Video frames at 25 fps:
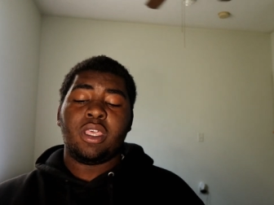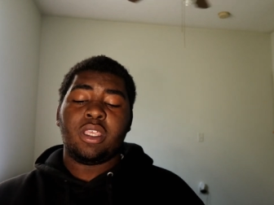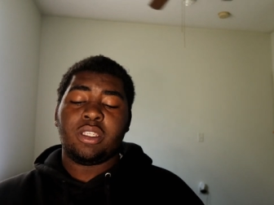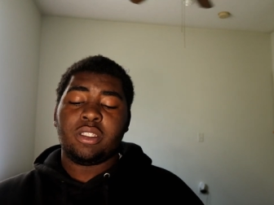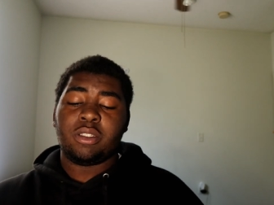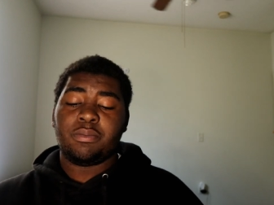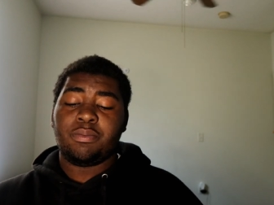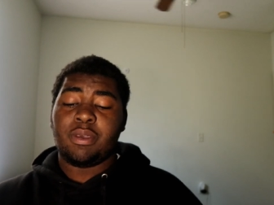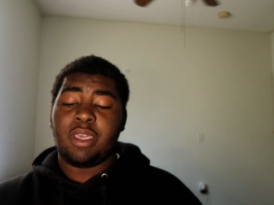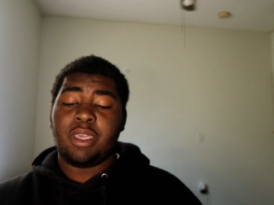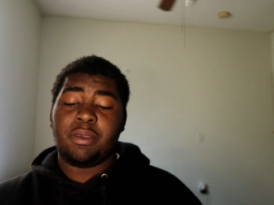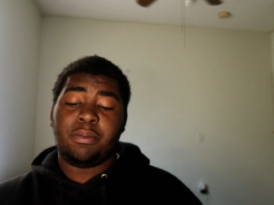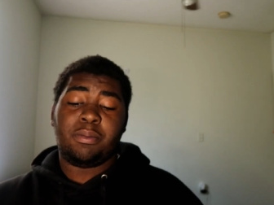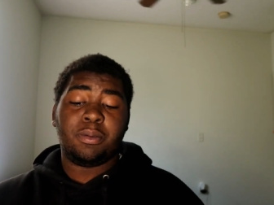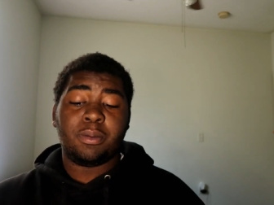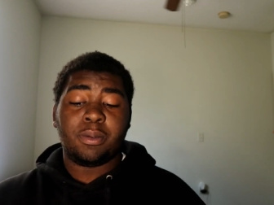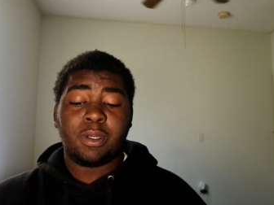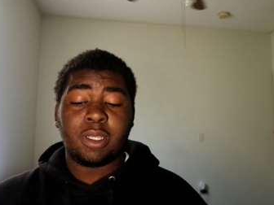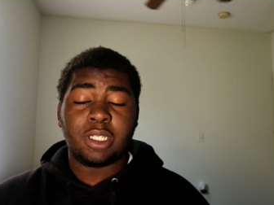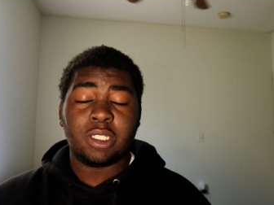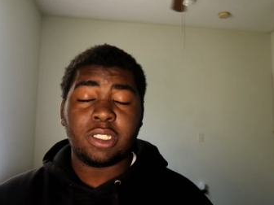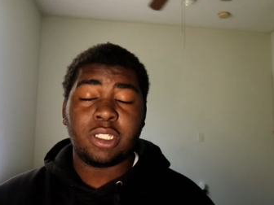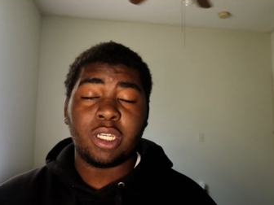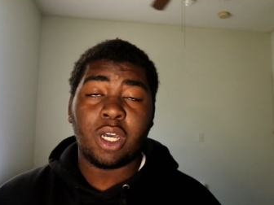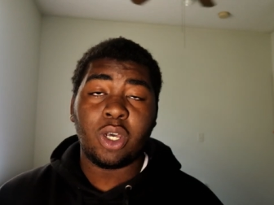is maybe
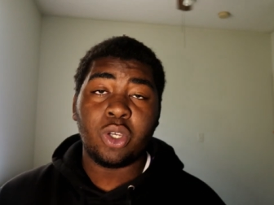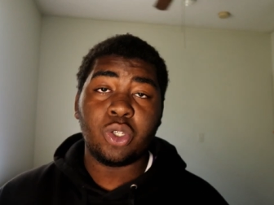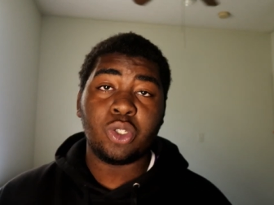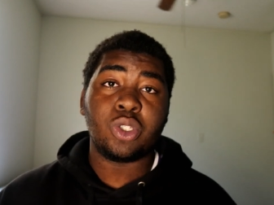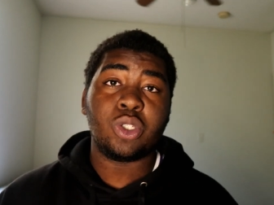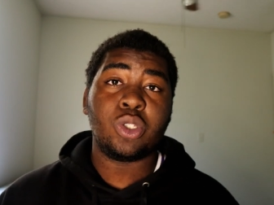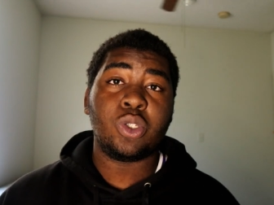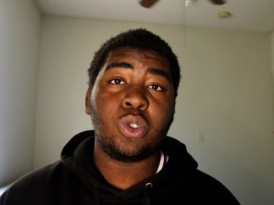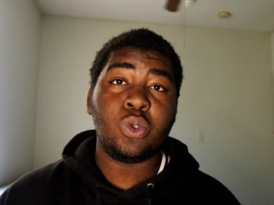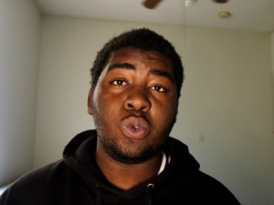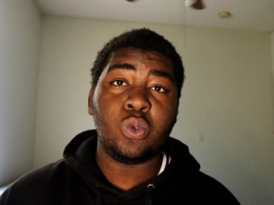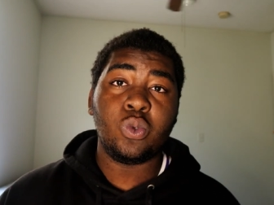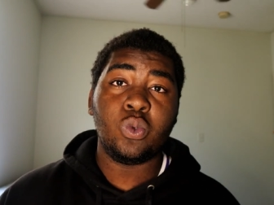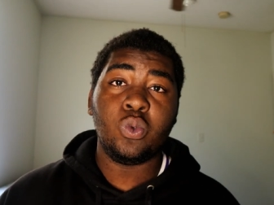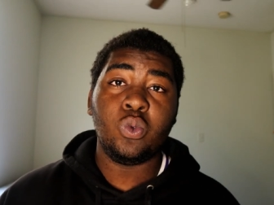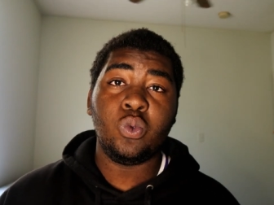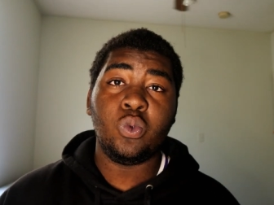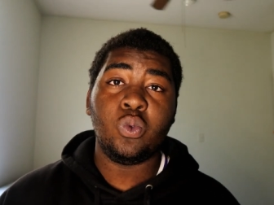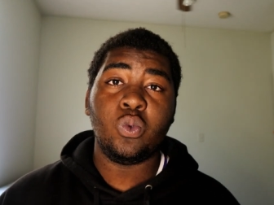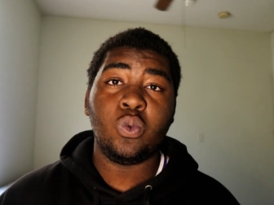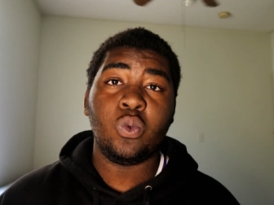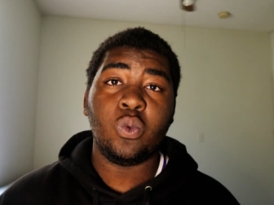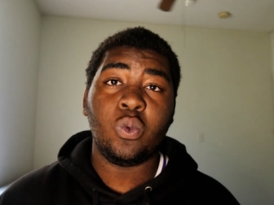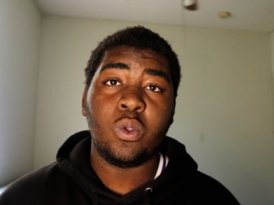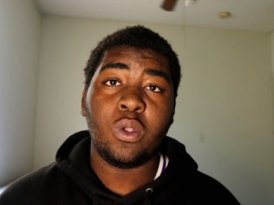because y'all was too
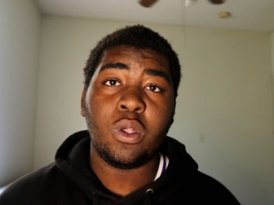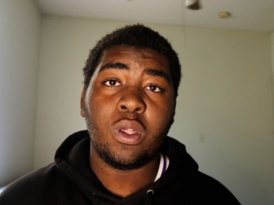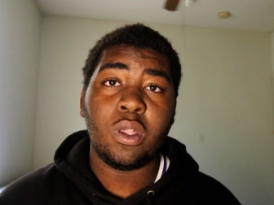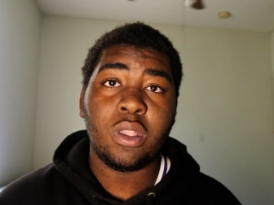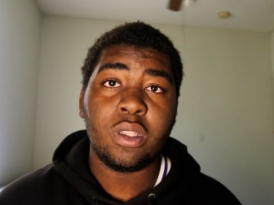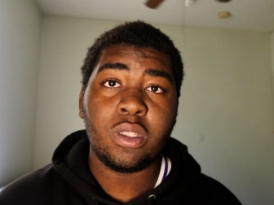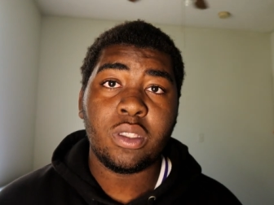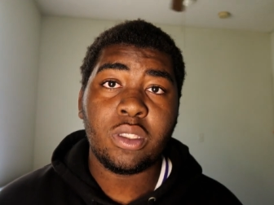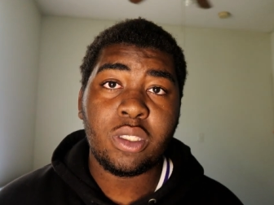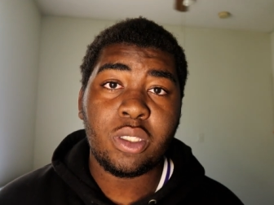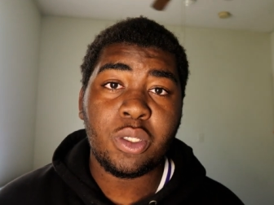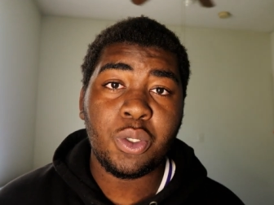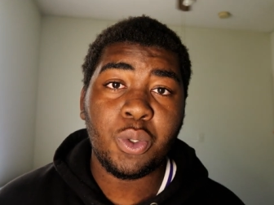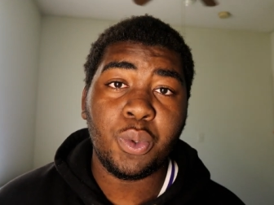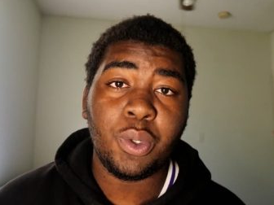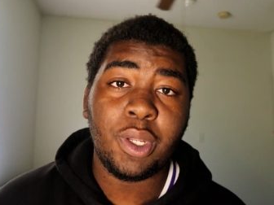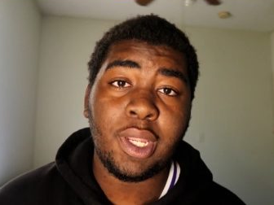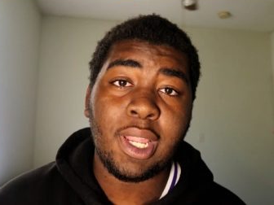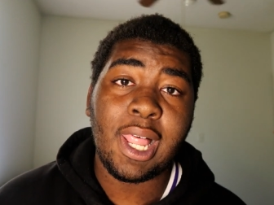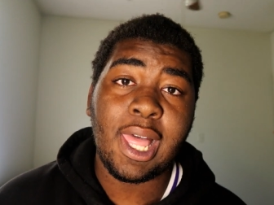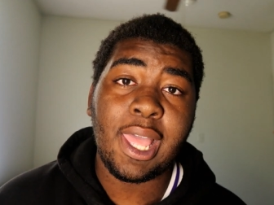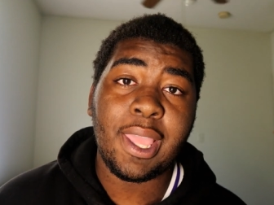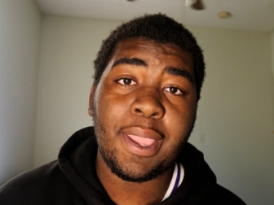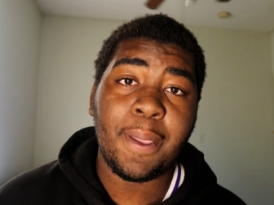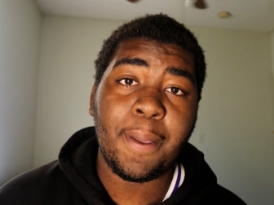
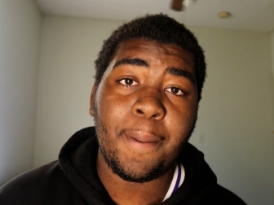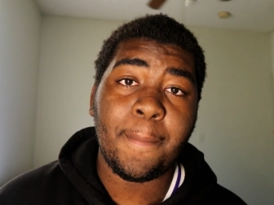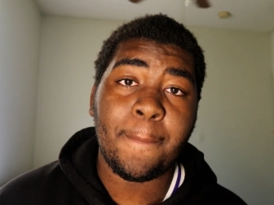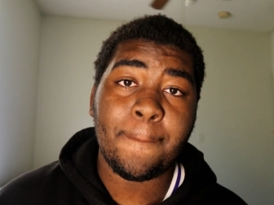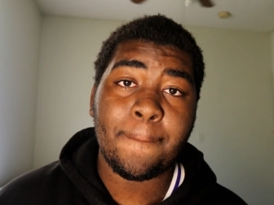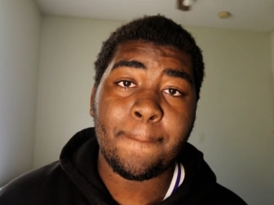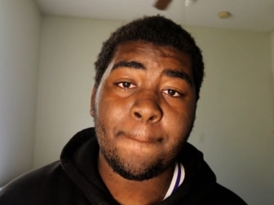alike.